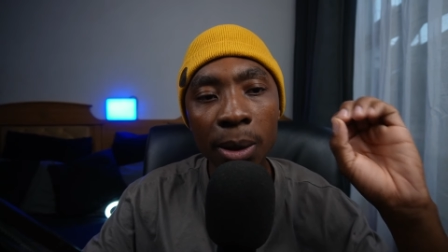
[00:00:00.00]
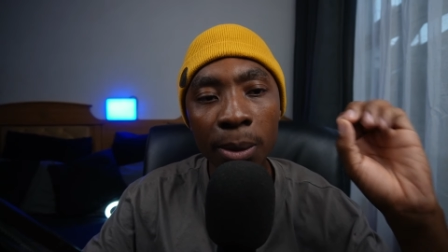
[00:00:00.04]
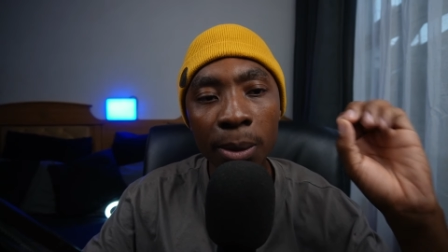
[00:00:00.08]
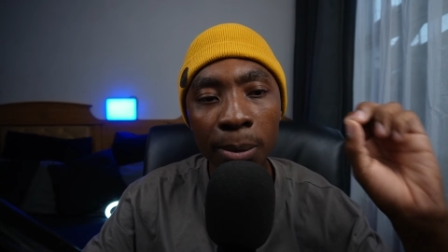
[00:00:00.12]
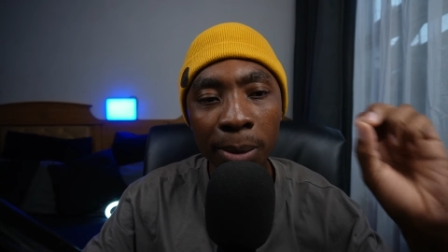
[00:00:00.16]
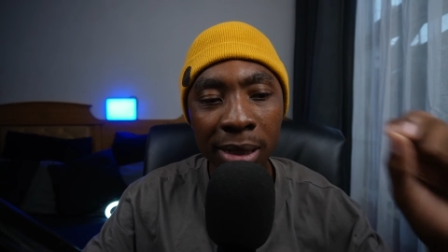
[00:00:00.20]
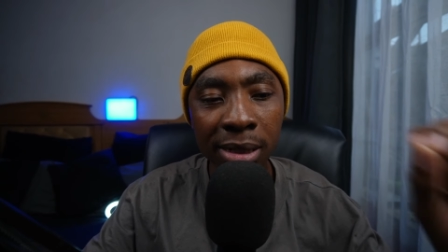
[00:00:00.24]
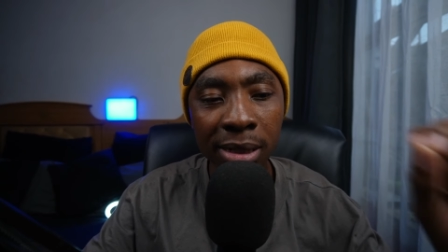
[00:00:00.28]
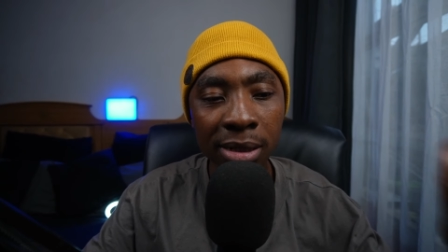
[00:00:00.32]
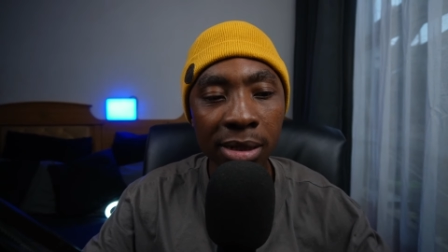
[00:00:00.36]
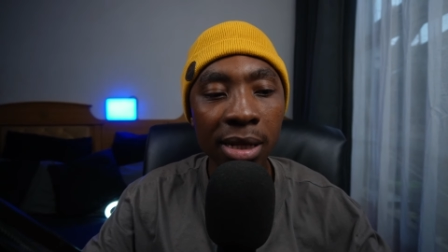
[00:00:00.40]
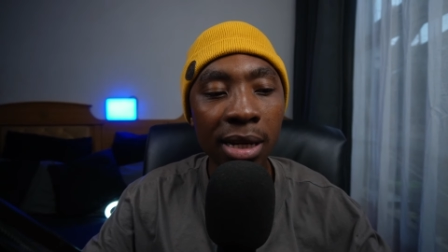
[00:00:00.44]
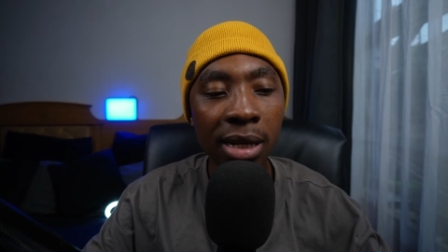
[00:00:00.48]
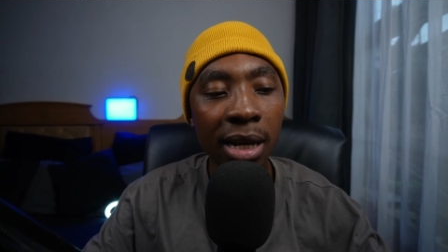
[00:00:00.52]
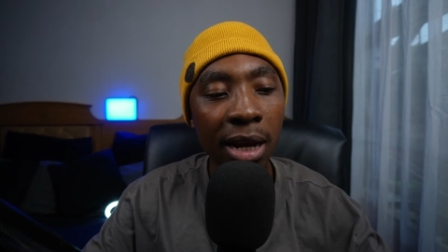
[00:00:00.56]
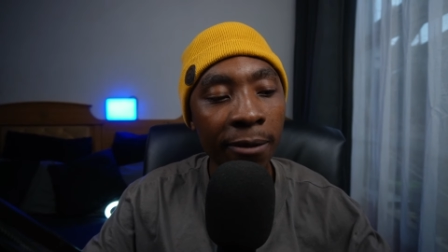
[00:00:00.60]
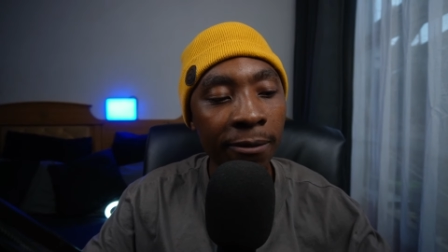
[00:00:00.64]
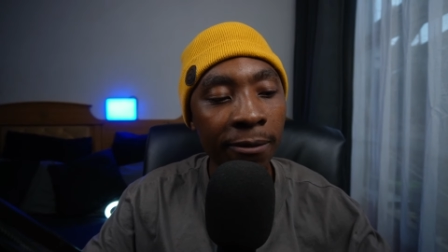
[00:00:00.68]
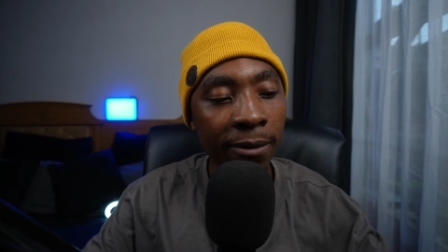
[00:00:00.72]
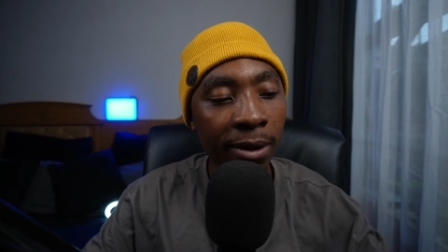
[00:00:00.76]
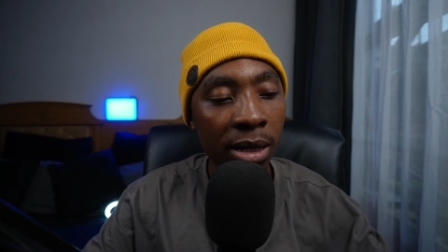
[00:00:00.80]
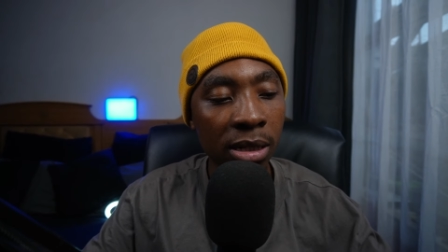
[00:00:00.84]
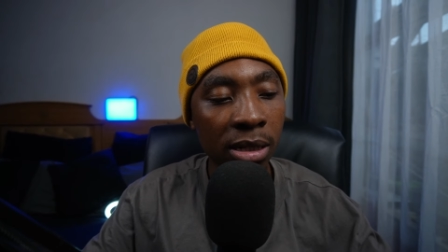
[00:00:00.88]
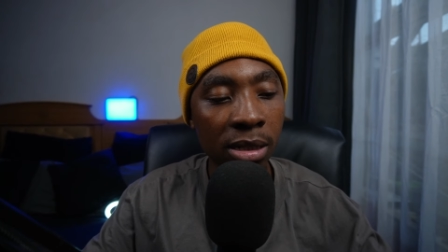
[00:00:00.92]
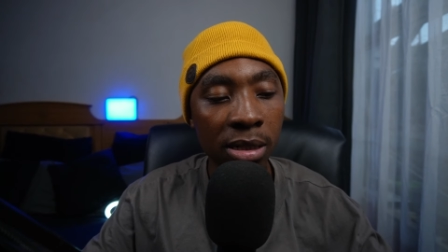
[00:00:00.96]
but still I
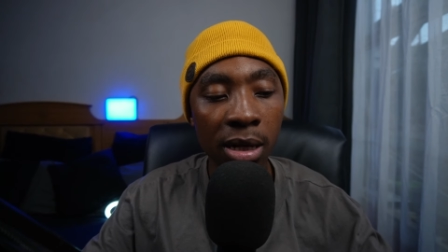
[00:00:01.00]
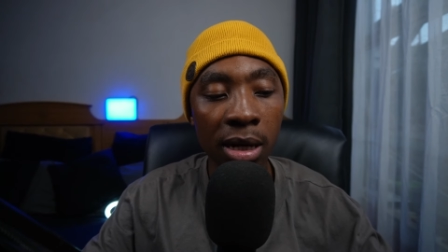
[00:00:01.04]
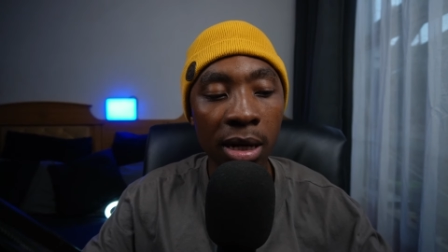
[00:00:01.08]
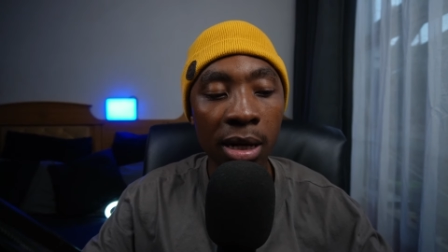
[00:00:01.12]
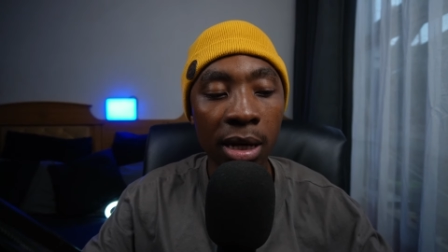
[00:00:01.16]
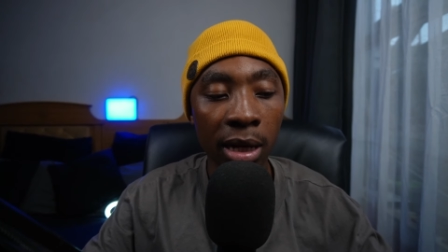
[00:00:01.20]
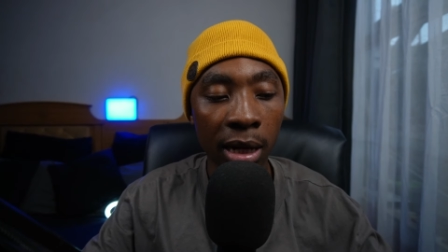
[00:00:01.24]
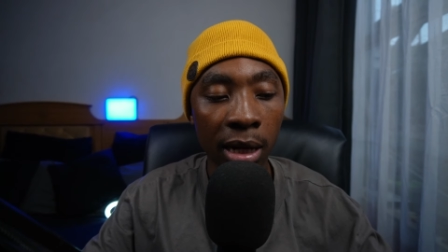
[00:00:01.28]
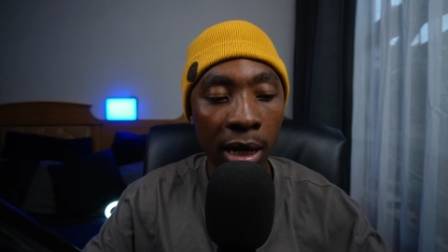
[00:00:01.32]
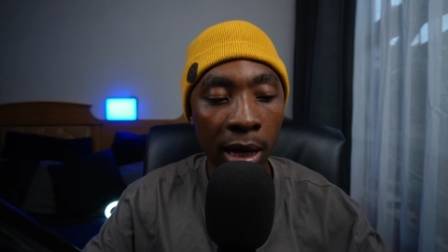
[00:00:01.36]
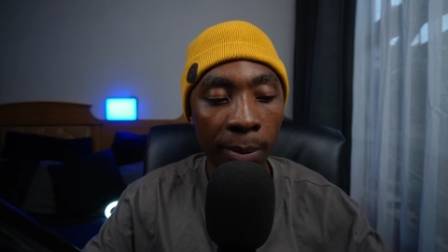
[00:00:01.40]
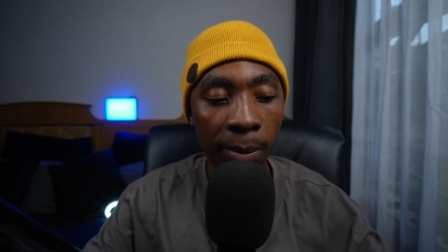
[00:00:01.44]
feel struggle